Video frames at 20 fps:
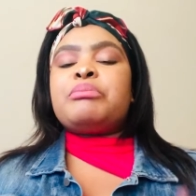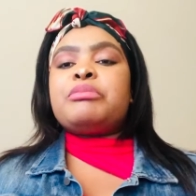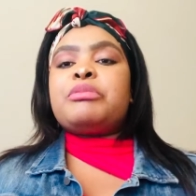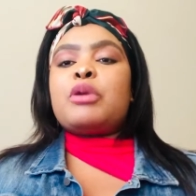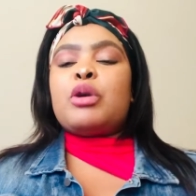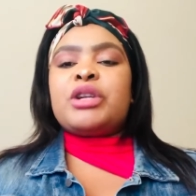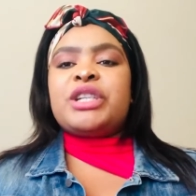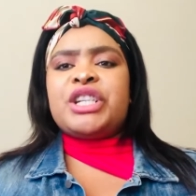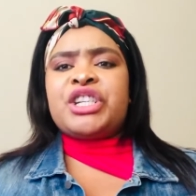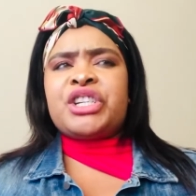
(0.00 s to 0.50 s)

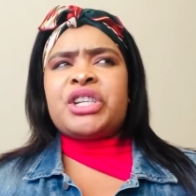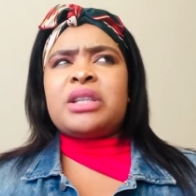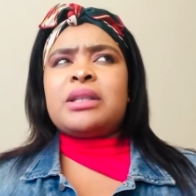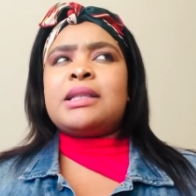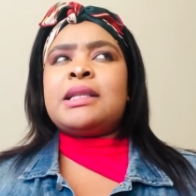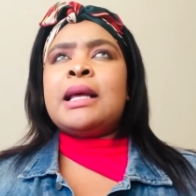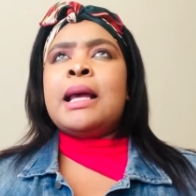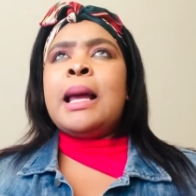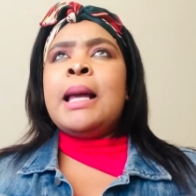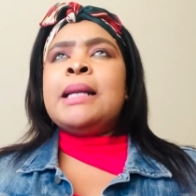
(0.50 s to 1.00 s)

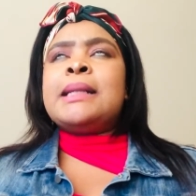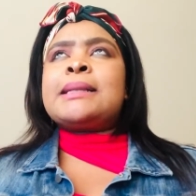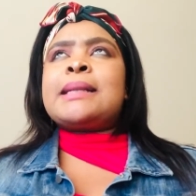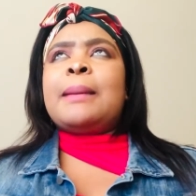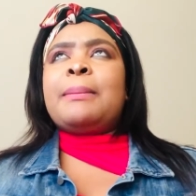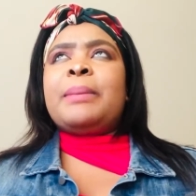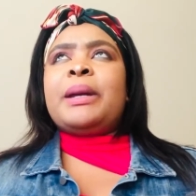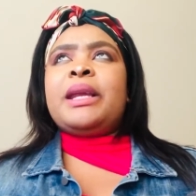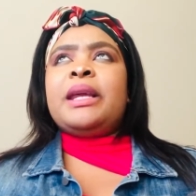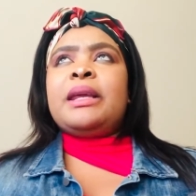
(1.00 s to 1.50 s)
auditions,
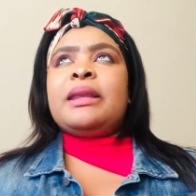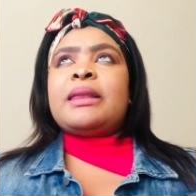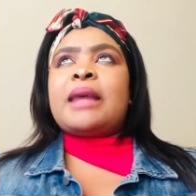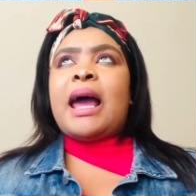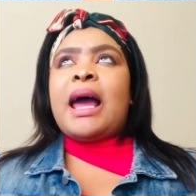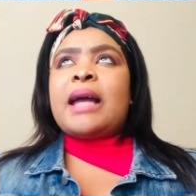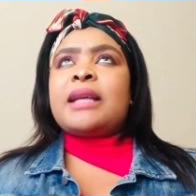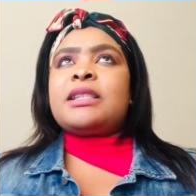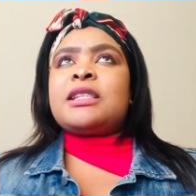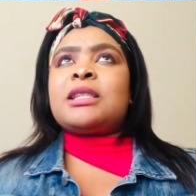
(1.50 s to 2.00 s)
somebody
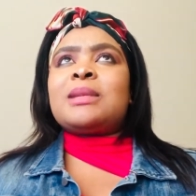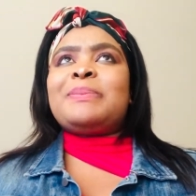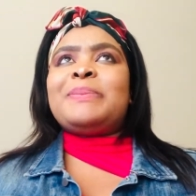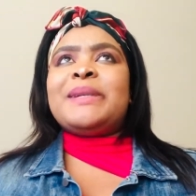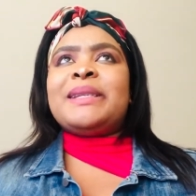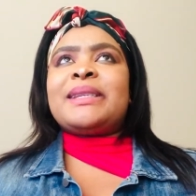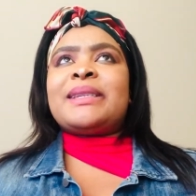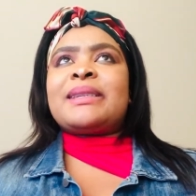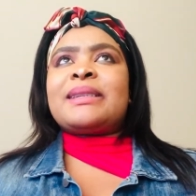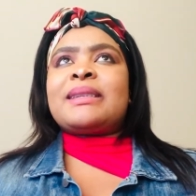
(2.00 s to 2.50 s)
that
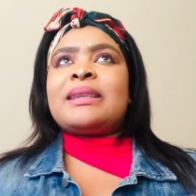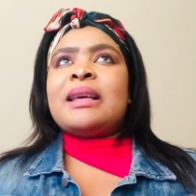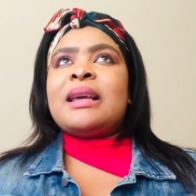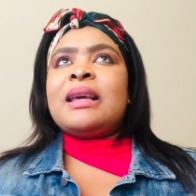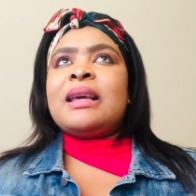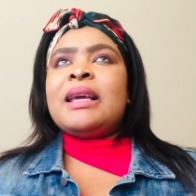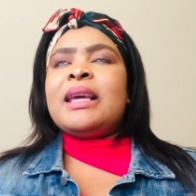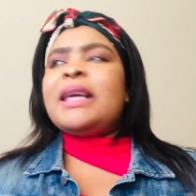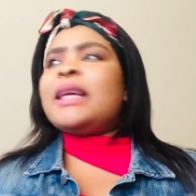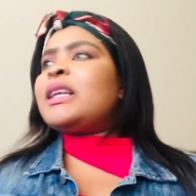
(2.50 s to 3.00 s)
speaks
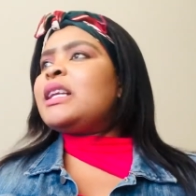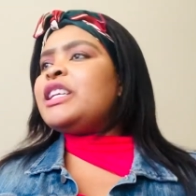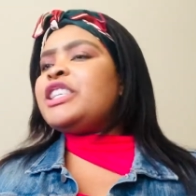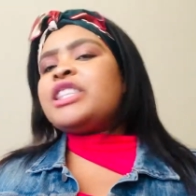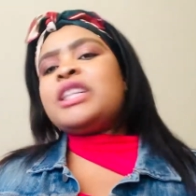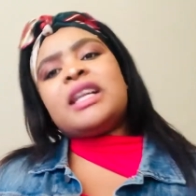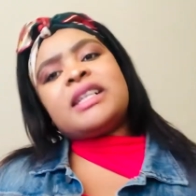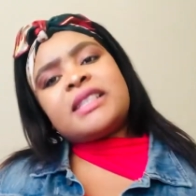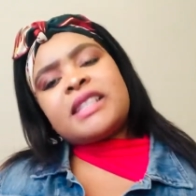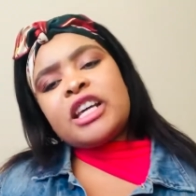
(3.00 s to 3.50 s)
English,
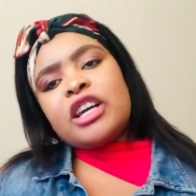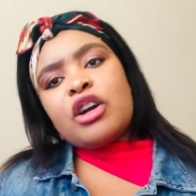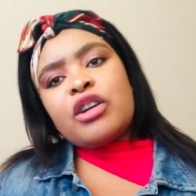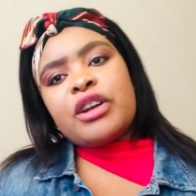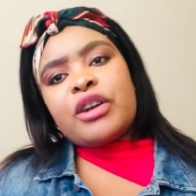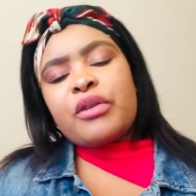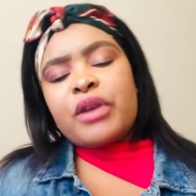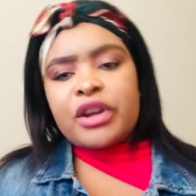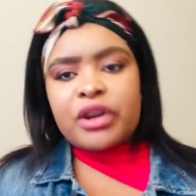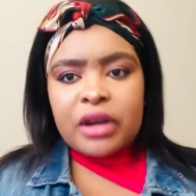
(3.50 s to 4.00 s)
let's say on
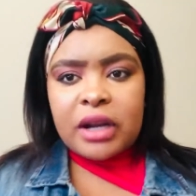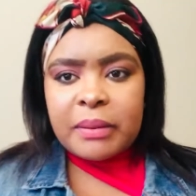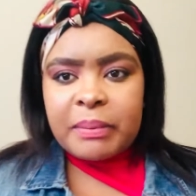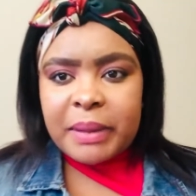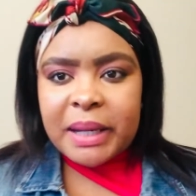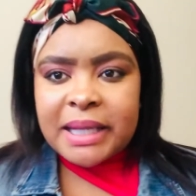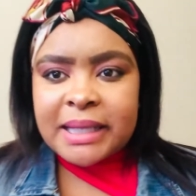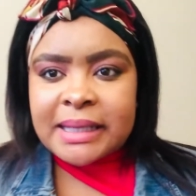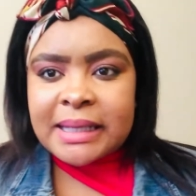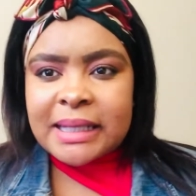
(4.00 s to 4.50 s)
a regular
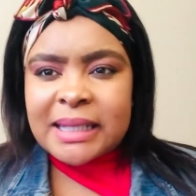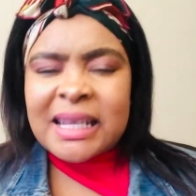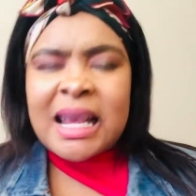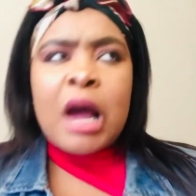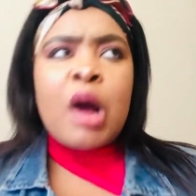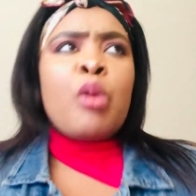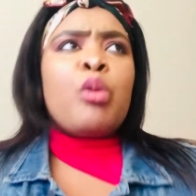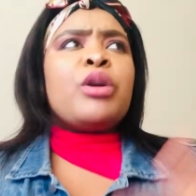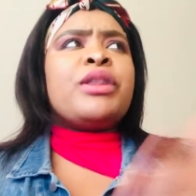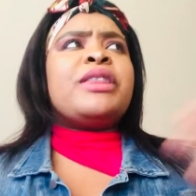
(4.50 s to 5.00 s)
basis,
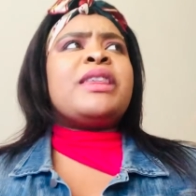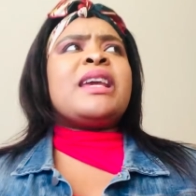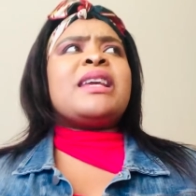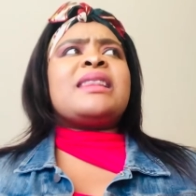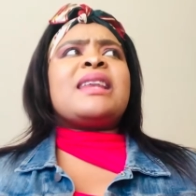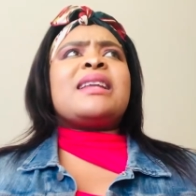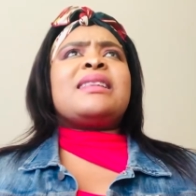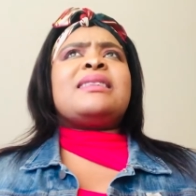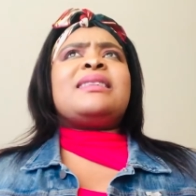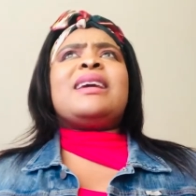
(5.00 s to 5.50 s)
would think
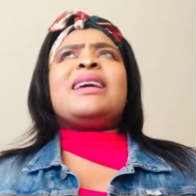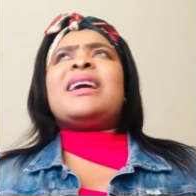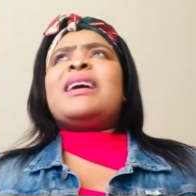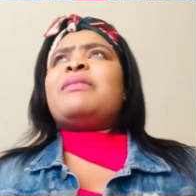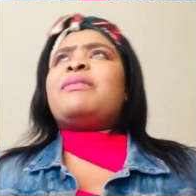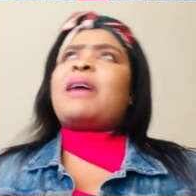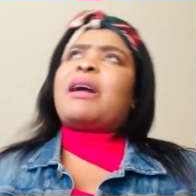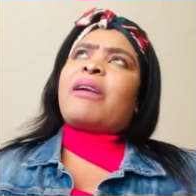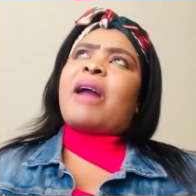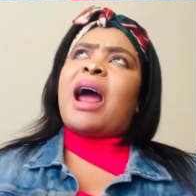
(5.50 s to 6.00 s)
that they
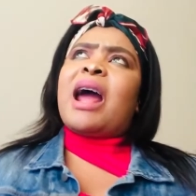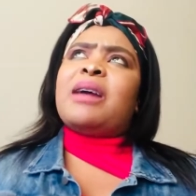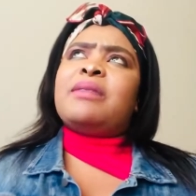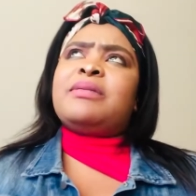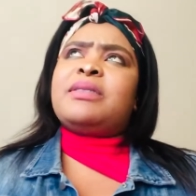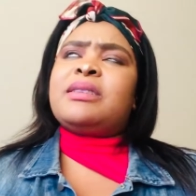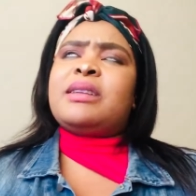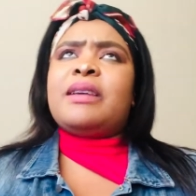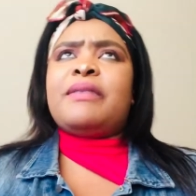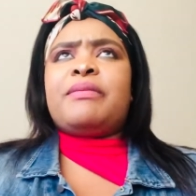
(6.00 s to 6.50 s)
have
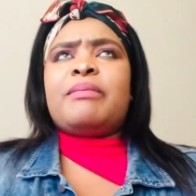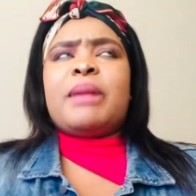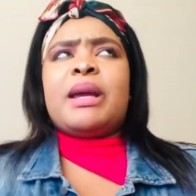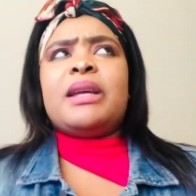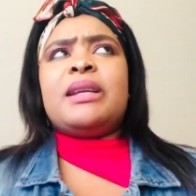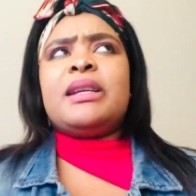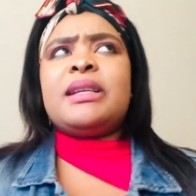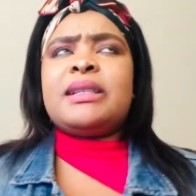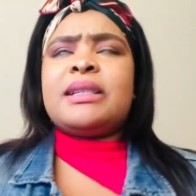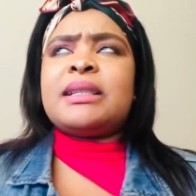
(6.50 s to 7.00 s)
arrived, they've
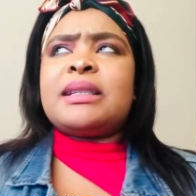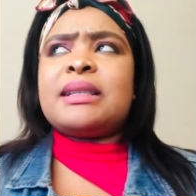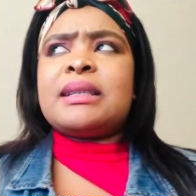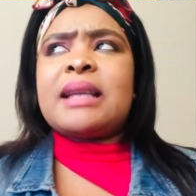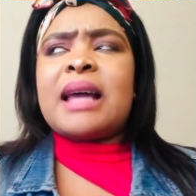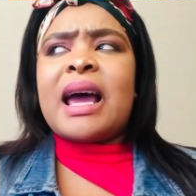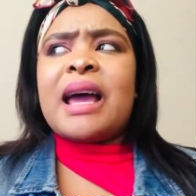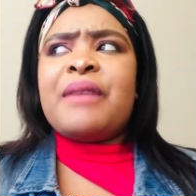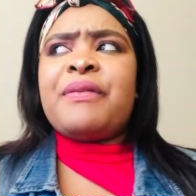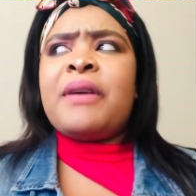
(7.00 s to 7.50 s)
made it in
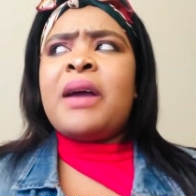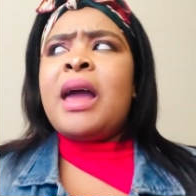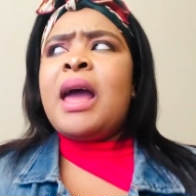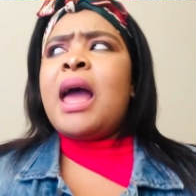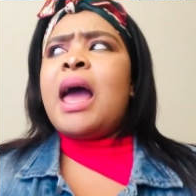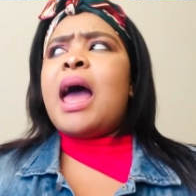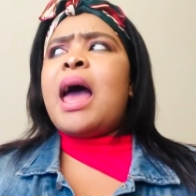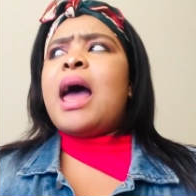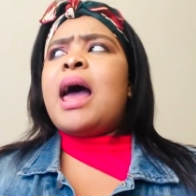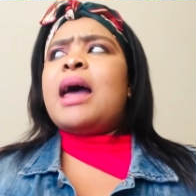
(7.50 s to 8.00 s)
life,
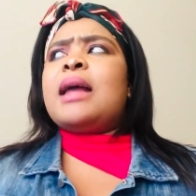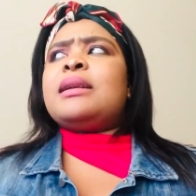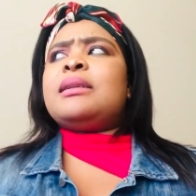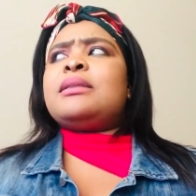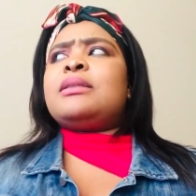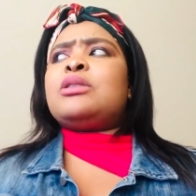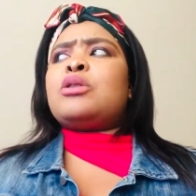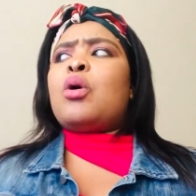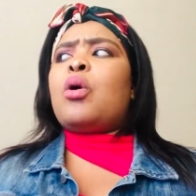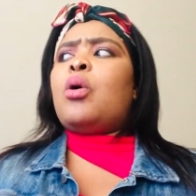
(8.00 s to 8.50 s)

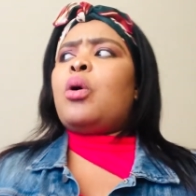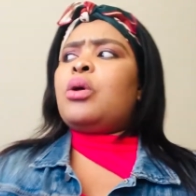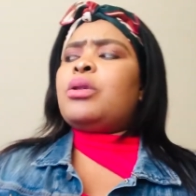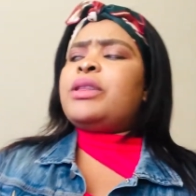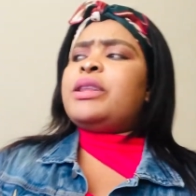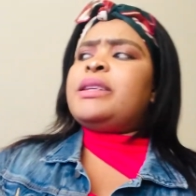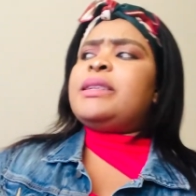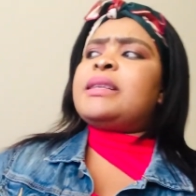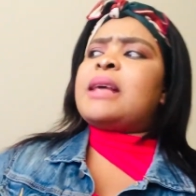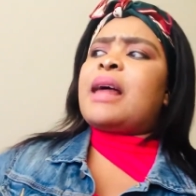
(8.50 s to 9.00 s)
and all
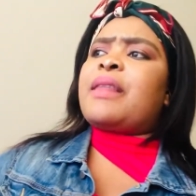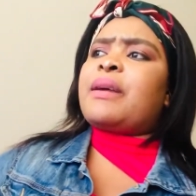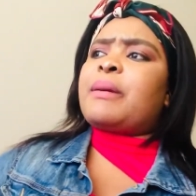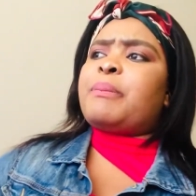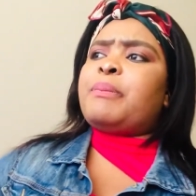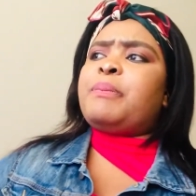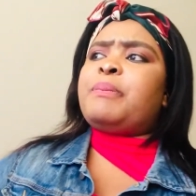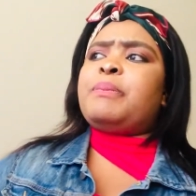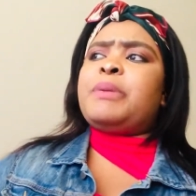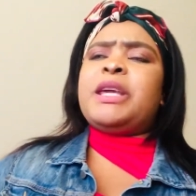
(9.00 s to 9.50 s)
these other
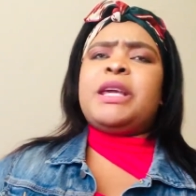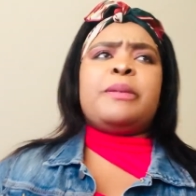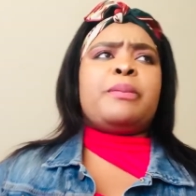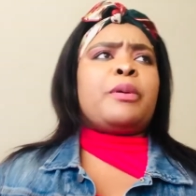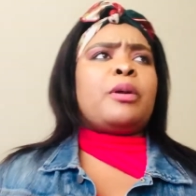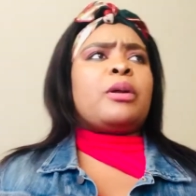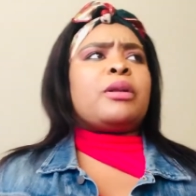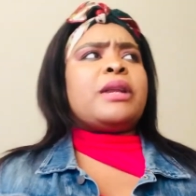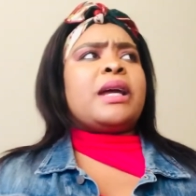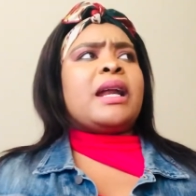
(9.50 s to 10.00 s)

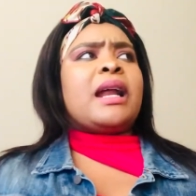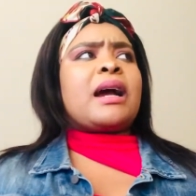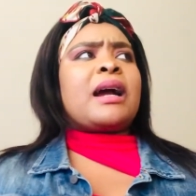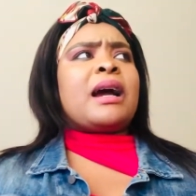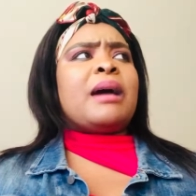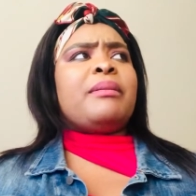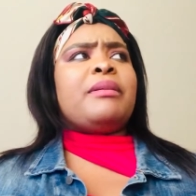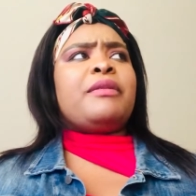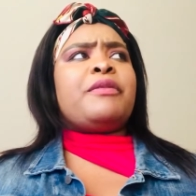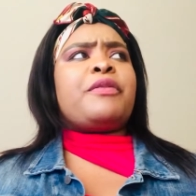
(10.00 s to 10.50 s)
people that are
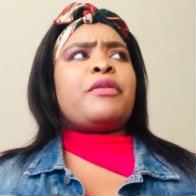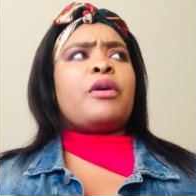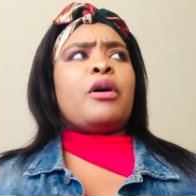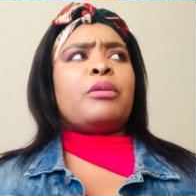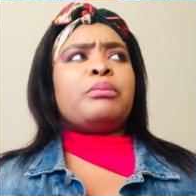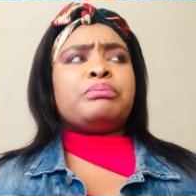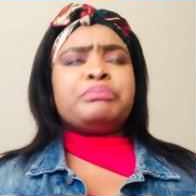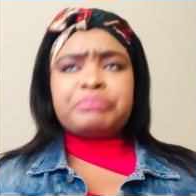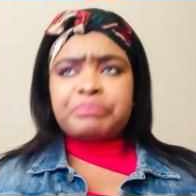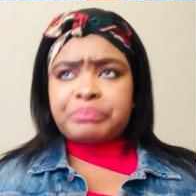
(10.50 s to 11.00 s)
coming from